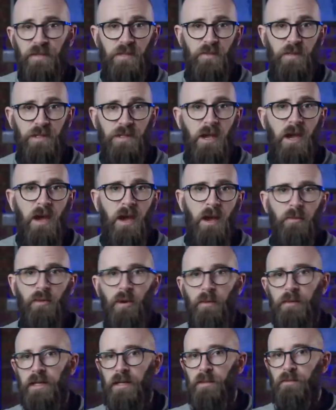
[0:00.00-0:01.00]
This was
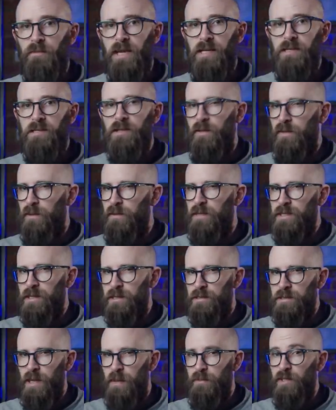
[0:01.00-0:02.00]
probably based on the
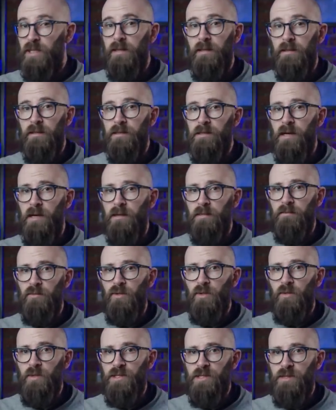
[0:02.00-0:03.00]
misconception that the dung
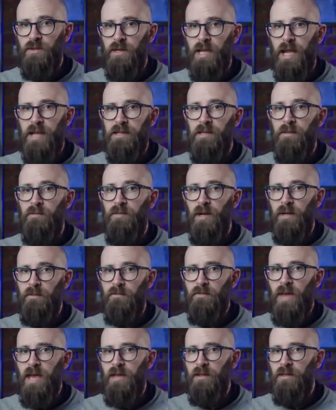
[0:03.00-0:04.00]
ball was created by
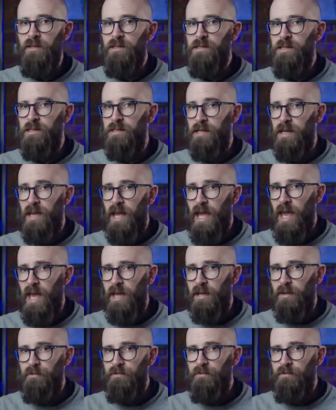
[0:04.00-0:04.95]
males as an egg.